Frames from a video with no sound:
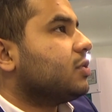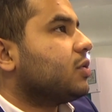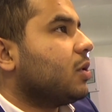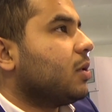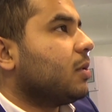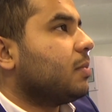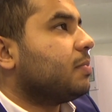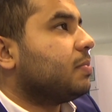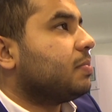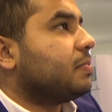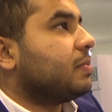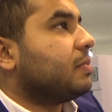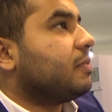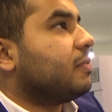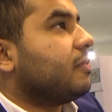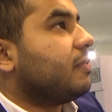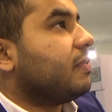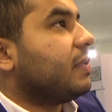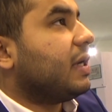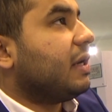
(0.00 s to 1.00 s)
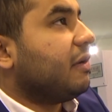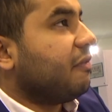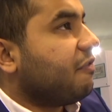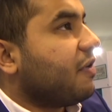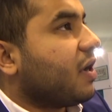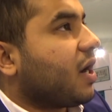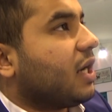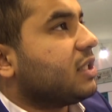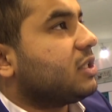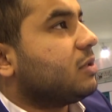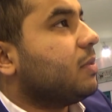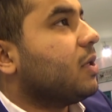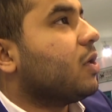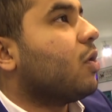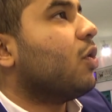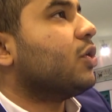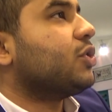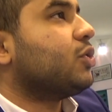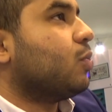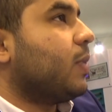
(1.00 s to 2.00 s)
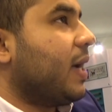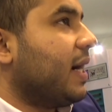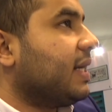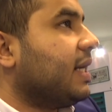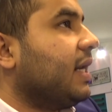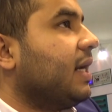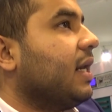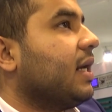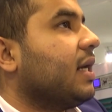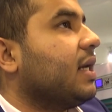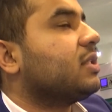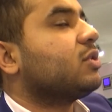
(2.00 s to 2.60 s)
So, if a customer goes to wet cleaning,